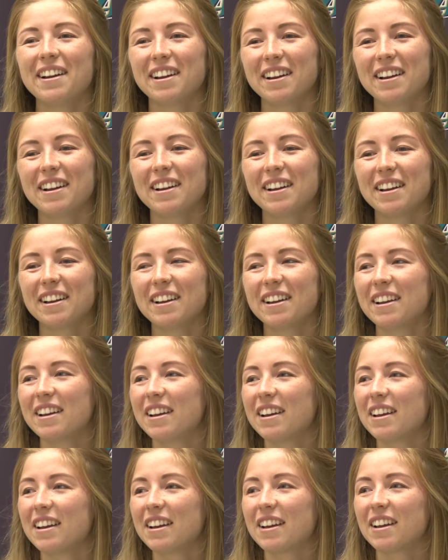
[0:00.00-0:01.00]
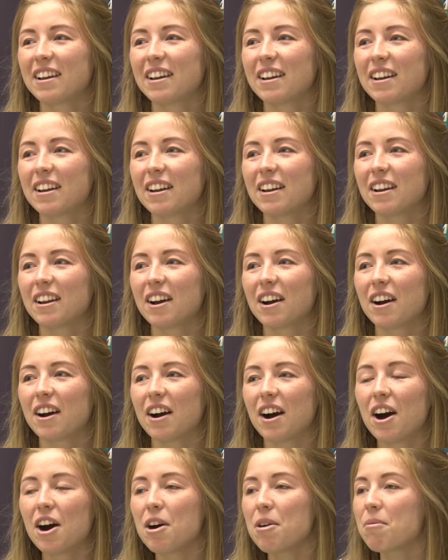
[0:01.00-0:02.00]
Why was that?
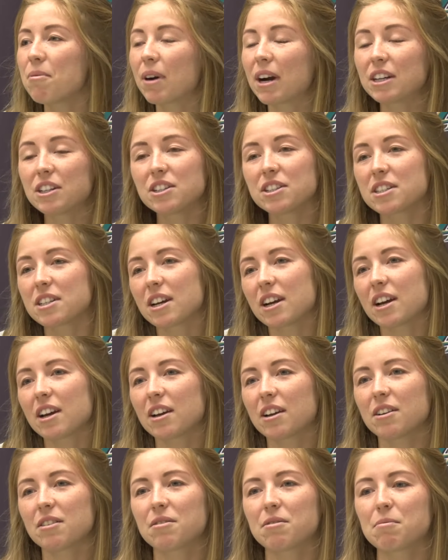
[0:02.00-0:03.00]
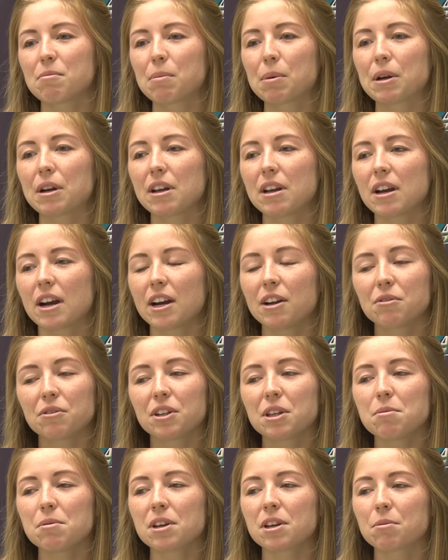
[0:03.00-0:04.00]
um, I just I had pretty I had
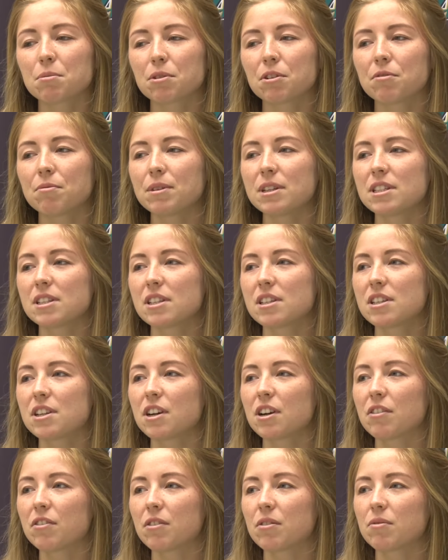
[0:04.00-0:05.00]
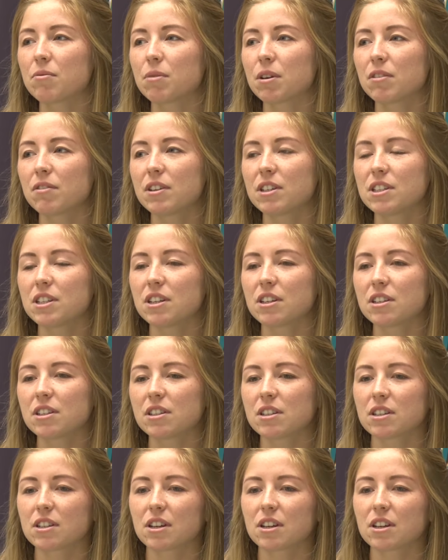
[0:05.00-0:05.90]
really big improvements this year from the previous years.